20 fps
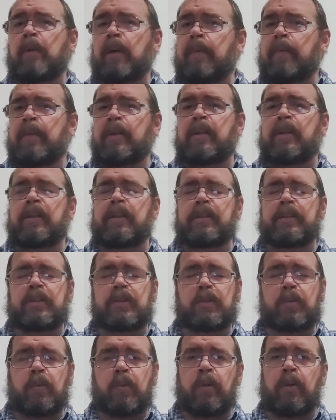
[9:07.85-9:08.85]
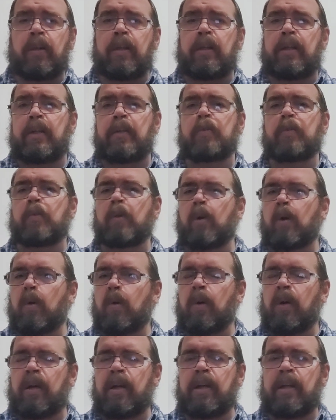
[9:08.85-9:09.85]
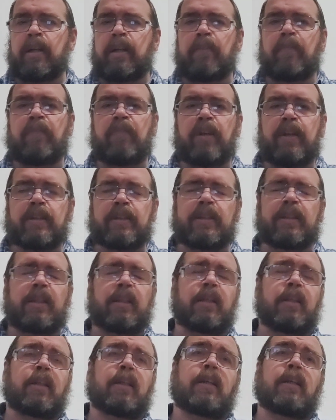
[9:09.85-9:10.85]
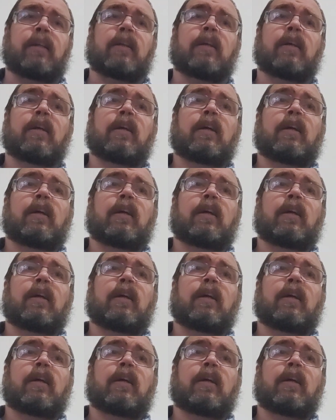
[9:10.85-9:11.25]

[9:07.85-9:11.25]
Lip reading: rabbit hunting, squirrel hunting, crow hunting, pheasant hunting.